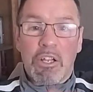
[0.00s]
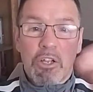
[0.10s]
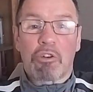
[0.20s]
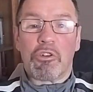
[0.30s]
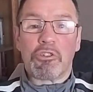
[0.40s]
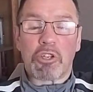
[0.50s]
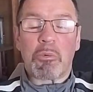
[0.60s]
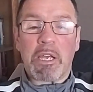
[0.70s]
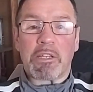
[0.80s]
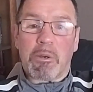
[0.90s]
The
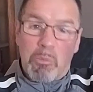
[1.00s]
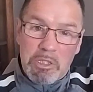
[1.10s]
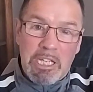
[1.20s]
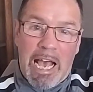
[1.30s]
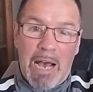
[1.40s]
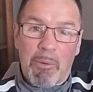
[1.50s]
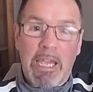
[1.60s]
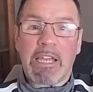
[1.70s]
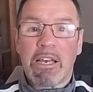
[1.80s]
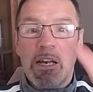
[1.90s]
cruiserweight was
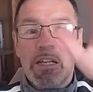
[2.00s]
Qawi.